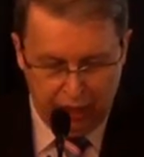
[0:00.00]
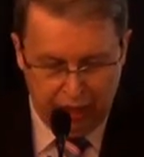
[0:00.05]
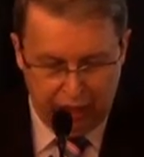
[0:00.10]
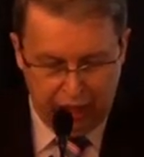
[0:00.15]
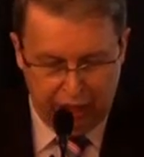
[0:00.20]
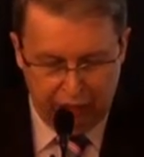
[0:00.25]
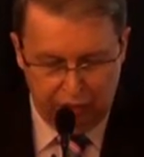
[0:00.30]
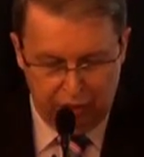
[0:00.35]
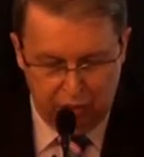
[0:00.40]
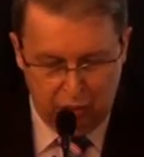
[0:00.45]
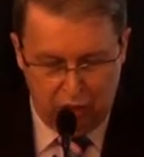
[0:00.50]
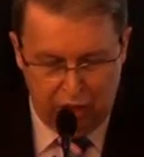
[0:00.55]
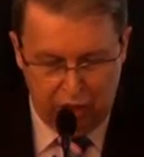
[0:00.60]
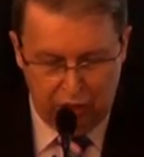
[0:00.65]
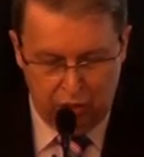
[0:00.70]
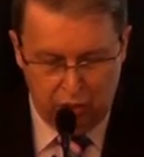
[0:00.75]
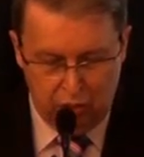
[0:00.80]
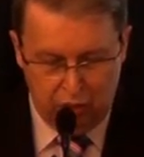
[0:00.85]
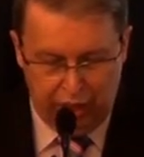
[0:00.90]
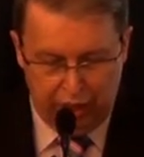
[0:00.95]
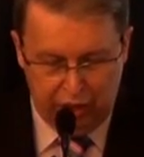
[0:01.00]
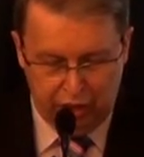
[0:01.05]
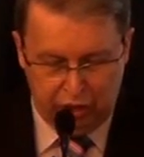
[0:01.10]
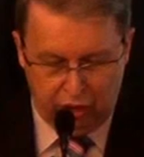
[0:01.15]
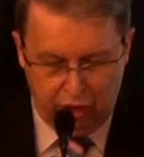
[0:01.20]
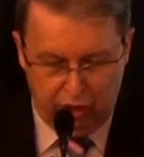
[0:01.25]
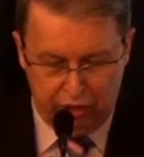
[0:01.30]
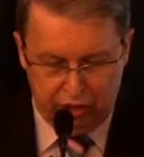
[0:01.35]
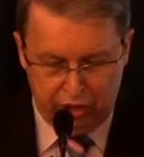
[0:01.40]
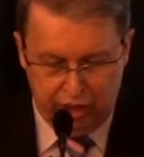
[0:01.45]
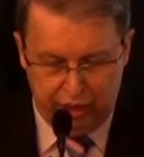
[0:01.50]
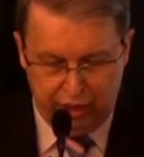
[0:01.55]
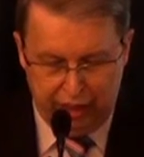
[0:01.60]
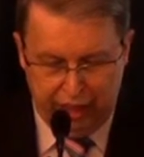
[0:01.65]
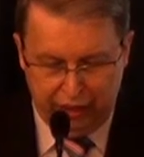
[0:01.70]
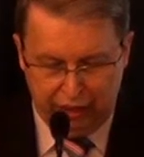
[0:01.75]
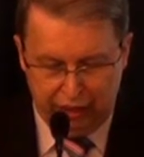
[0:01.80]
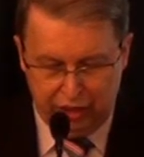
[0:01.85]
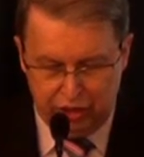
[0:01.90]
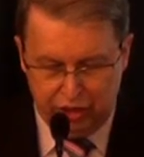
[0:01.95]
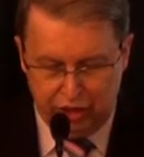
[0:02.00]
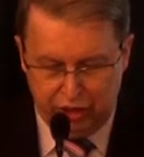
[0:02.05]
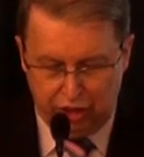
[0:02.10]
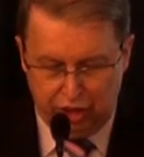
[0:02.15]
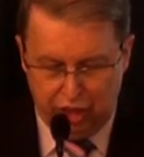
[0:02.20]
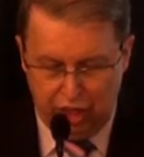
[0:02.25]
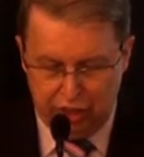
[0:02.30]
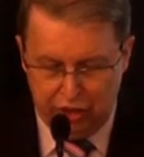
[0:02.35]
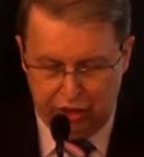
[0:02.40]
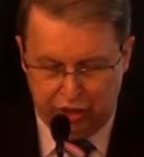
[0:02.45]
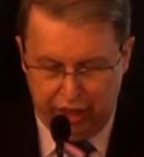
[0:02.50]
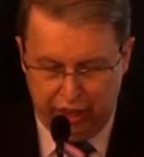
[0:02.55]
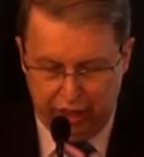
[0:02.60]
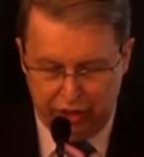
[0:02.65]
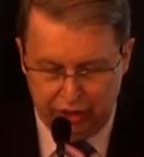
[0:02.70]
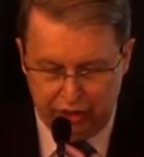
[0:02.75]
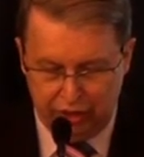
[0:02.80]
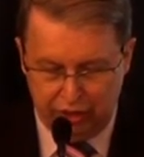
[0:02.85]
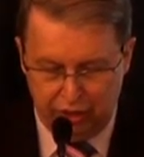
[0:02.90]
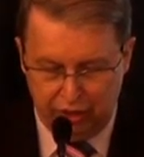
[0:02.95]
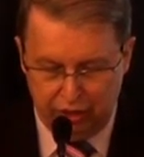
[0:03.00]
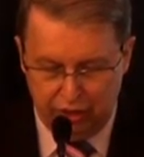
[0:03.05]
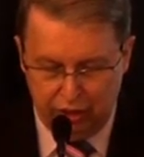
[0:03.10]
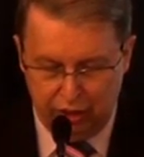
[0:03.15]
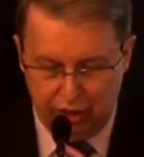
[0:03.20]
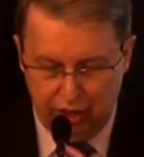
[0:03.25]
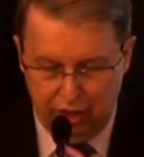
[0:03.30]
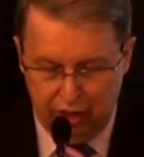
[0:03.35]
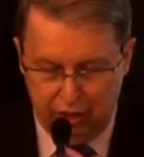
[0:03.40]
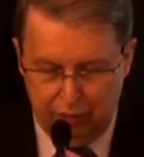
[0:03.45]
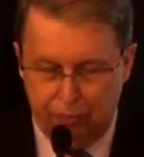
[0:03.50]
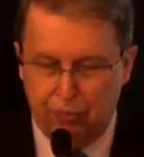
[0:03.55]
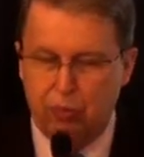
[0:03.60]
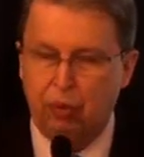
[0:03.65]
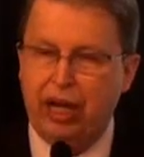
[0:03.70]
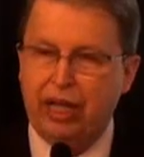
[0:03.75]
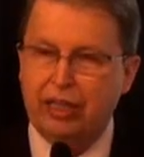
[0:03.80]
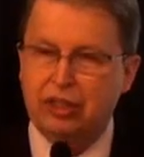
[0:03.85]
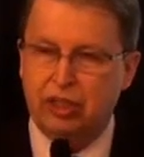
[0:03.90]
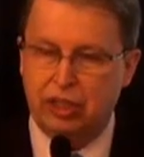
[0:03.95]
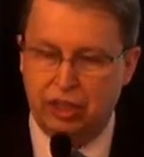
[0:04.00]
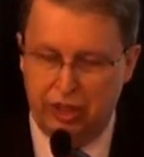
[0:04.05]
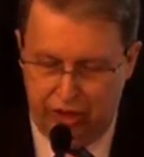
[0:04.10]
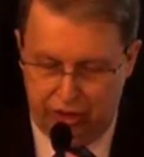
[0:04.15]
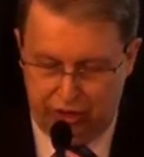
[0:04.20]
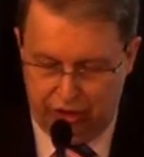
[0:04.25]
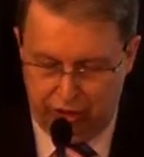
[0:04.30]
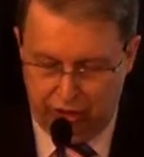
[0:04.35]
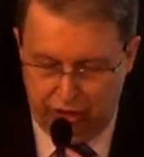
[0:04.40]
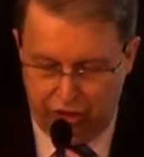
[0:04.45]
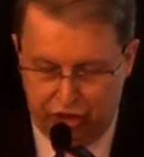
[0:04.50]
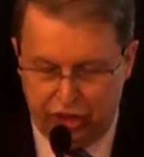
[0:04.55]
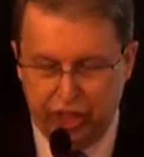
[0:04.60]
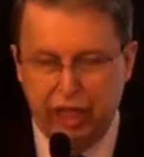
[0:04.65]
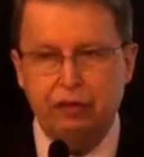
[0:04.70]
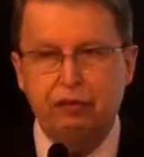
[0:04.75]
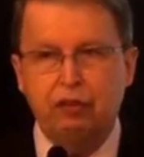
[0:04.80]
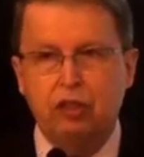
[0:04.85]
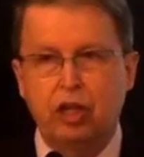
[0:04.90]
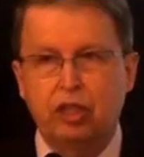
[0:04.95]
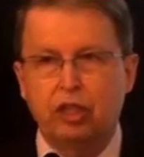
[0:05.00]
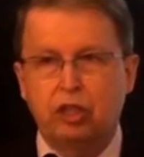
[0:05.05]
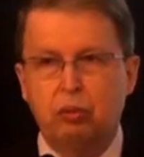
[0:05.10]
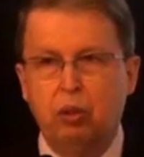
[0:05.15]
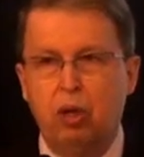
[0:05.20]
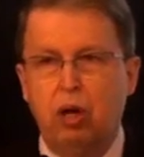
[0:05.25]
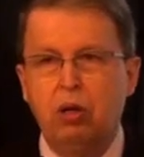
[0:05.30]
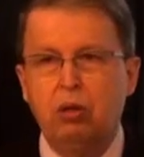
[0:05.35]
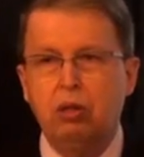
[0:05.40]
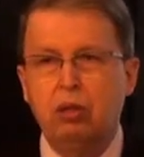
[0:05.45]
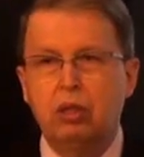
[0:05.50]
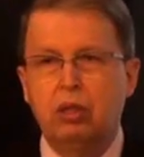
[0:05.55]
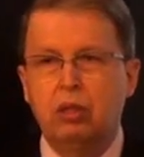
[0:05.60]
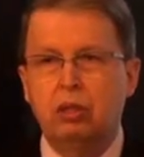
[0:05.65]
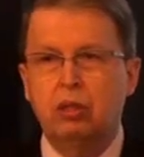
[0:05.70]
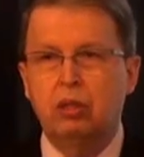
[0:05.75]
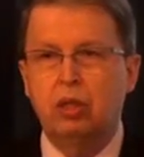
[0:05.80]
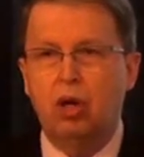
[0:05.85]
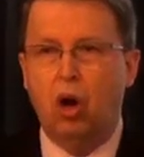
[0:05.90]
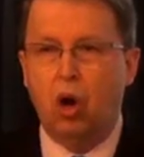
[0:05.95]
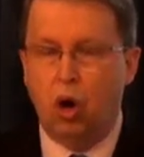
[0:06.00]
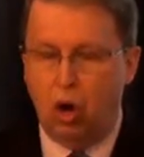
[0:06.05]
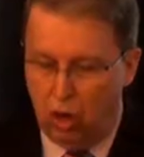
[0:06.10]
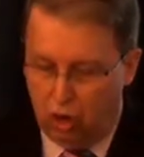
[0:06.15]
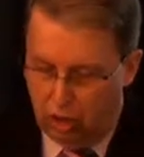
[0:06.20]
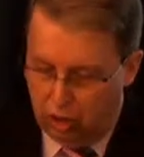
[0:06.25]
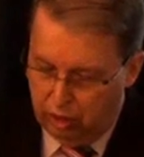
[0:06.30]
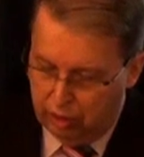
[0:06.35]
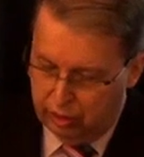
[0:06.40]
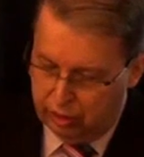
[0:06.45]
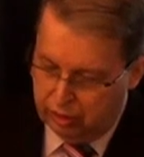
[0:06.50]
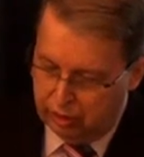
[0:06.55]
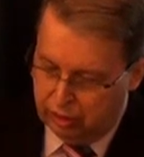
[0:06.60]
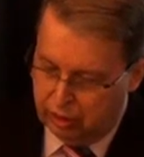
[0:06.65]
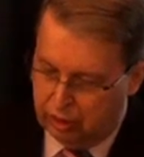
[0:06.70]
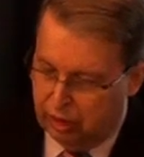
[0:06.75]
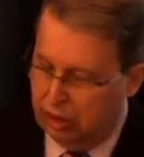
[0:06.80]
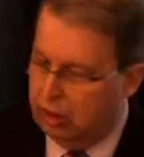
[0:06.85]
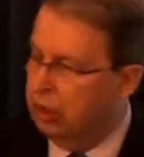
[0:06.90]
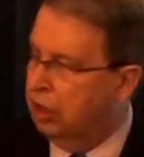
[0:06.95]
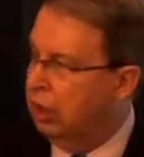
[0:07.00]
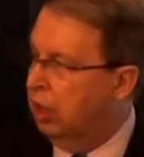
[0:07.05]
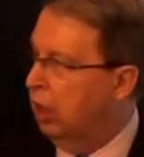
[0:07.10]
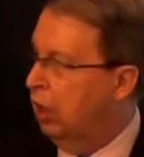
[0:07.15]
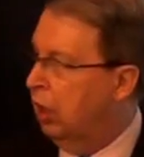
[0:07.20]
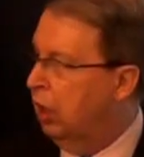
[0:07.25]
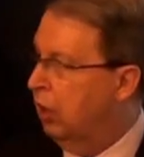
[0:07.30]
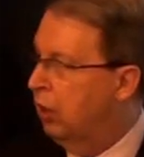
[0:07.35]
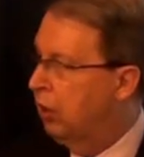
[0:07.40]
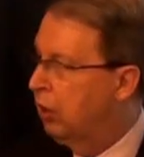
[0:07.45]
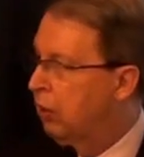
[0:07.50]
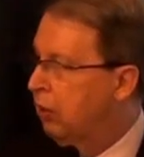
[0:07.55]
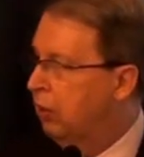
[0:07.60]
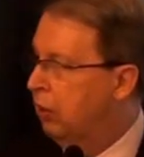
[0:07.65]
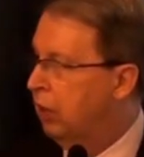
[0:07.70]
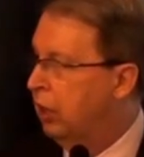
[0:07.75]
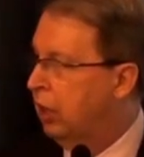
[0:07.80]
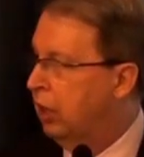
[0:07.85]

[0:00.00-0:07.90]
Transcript: Everyone who enters an athletic contest practices self-control or uh,